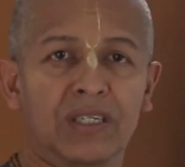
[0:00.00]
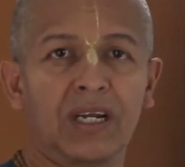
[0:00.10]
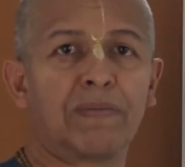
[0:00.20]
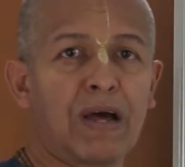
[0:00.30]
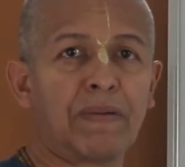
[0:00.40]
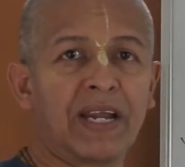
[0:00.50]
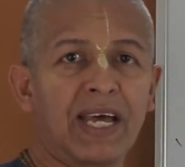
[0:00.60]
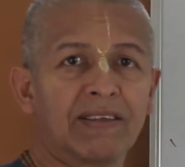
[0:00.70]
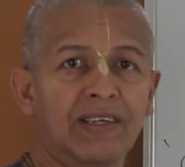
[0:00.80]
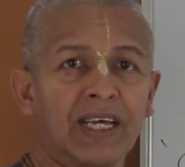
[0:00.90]
Srila Prabhupada
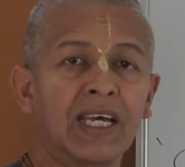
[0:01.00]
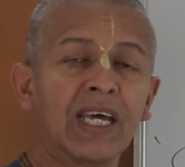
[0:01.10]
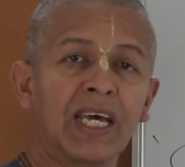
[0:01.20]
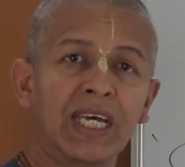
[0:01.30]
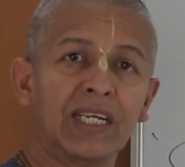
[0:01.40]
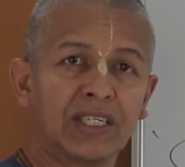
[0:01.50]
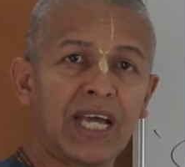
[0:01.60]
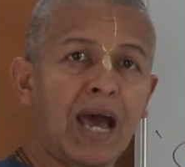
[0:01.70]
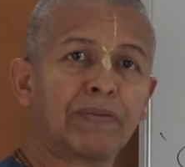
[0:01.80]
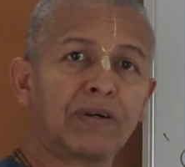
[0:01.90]
had said in a
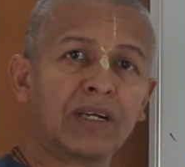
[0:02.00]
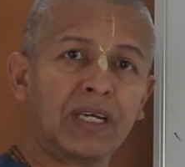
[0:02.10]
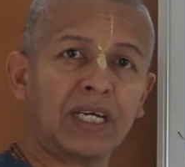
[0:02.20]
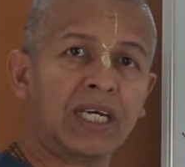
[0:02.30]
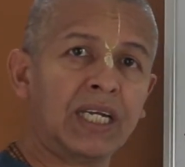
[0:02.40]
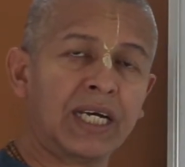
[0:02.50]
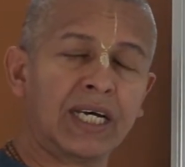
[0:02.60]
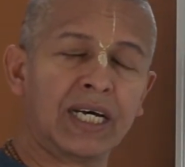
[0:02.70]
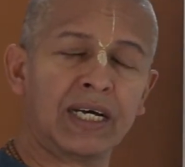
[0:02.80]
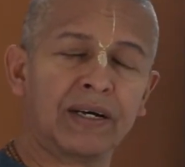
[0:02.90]
chapter in
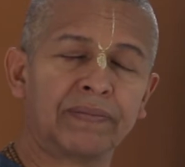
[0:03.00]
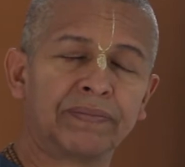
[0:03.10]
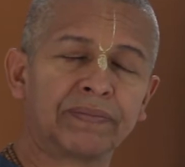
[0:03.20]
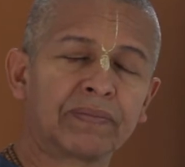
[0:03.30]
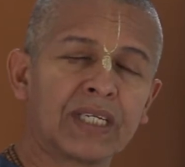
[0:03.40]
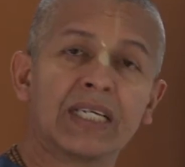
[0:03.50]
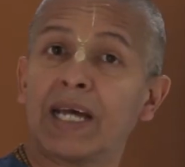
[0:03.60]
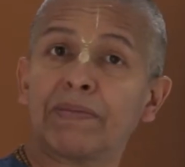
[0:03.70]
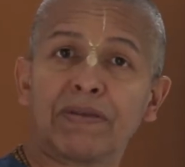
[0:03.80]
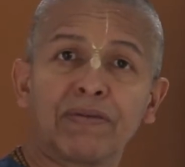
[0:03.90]

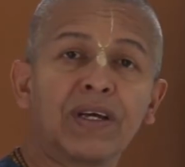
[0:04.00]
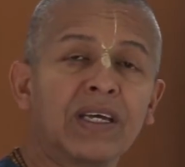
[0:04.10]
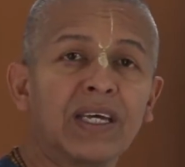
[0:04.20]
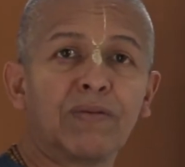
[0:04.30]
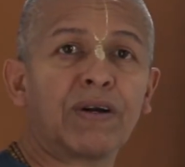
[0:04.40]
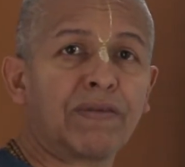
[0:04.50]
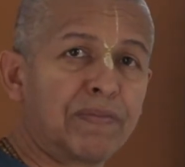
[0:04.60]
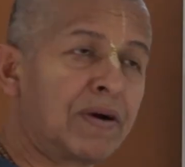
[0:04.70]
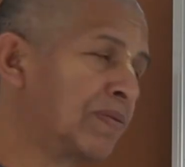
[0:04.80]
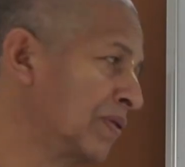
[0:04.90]
chapter 3, in one of the
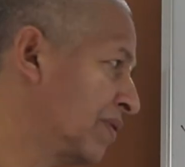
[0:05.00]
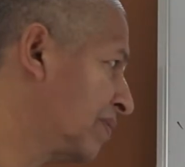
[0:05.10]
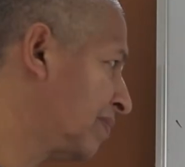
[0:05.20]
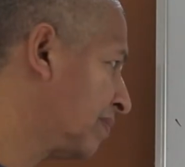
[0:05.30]
purports.